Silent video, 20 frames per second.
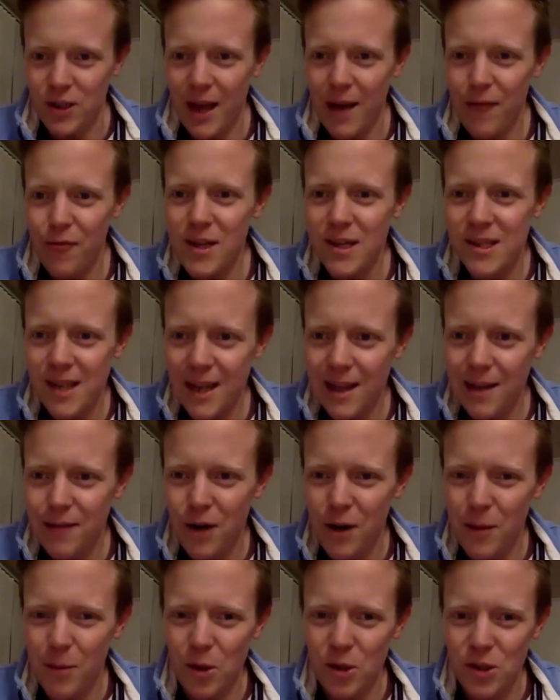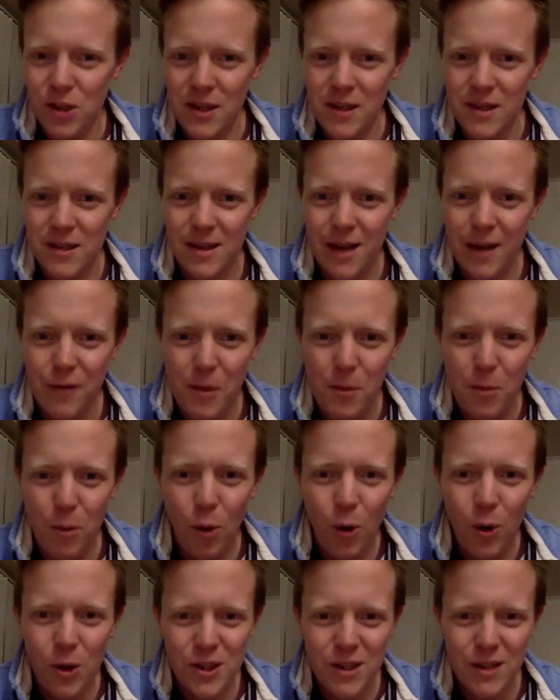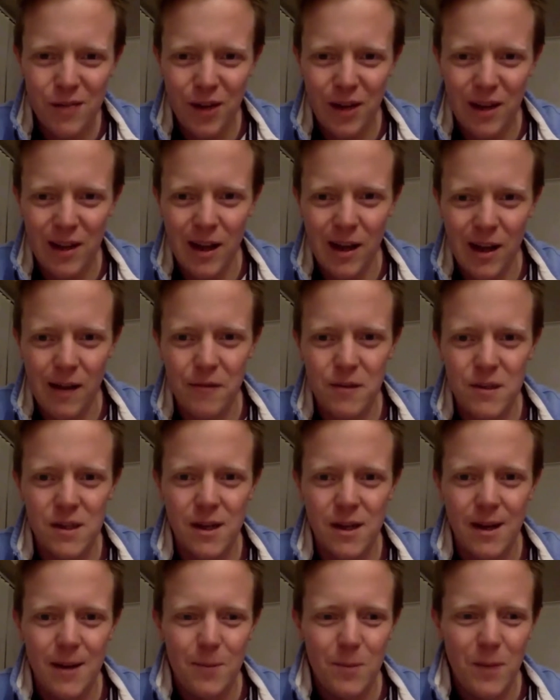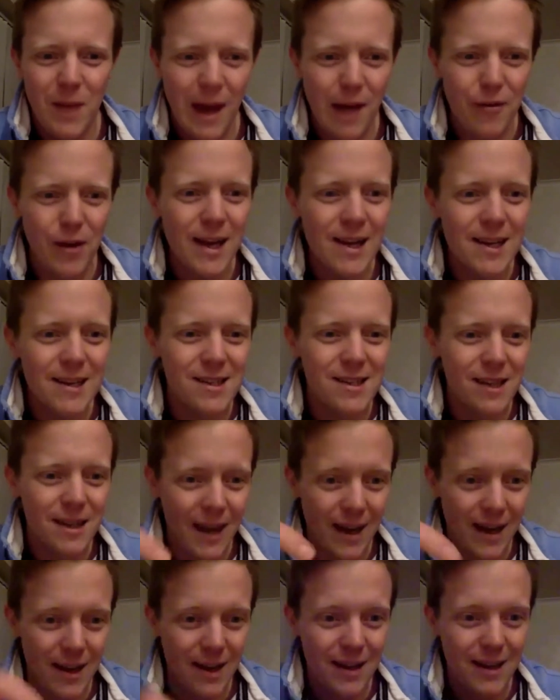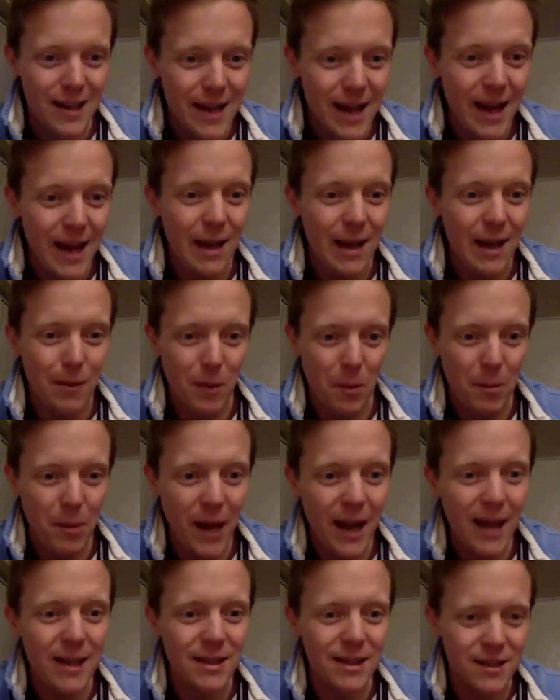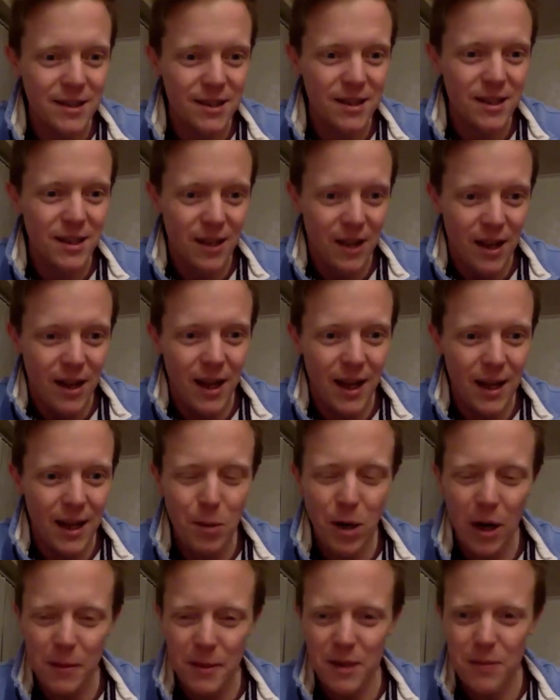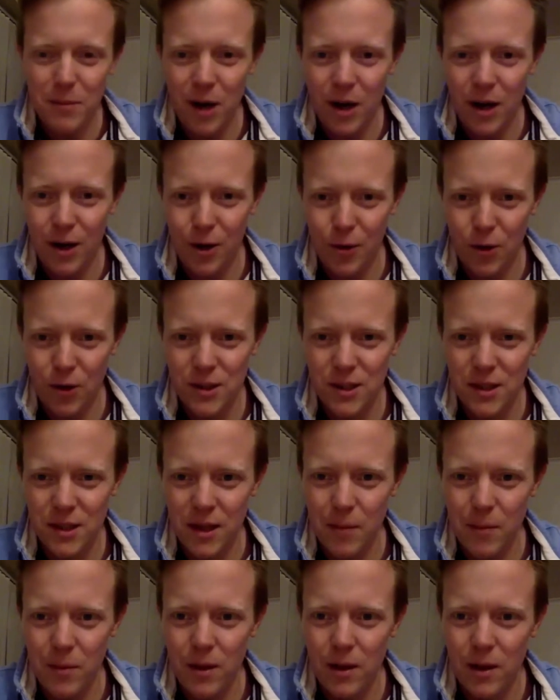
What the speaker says: Every cell of our bodies, every portion of our lives have his name penned in permanent marker onto them.